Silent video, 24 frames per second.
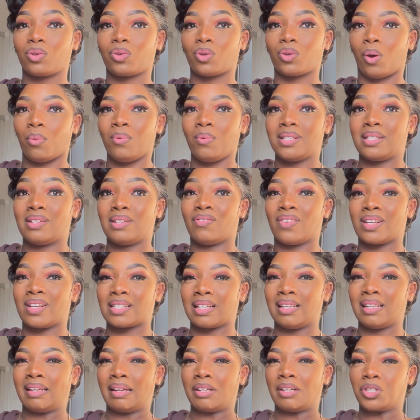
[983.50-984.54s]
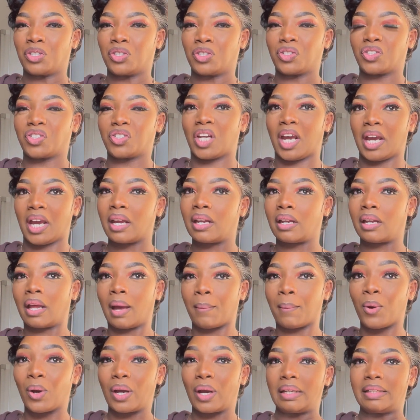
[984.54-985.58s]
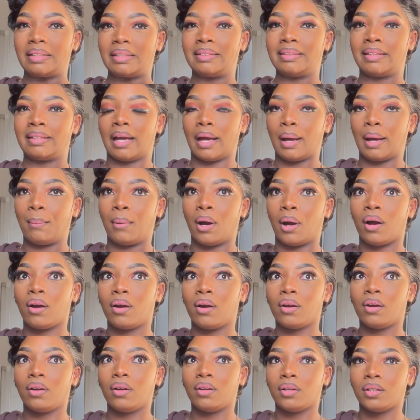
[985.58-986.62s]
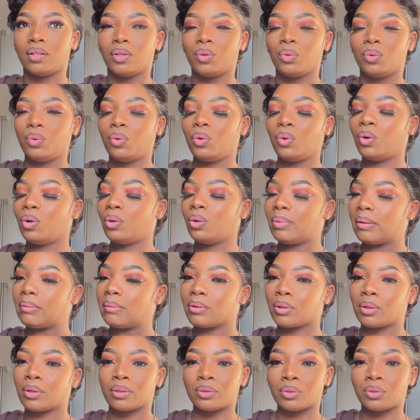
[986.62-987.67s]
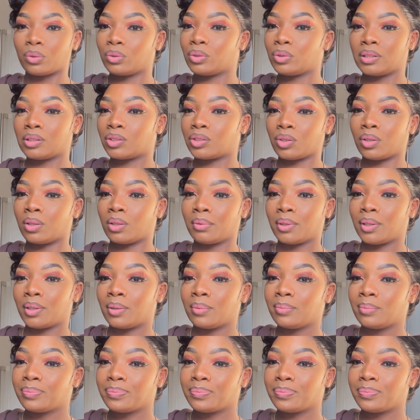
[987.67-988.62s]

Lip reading: Always the Vaseline, shine, abukalindaba. Oh, baby girl, don't disturb her.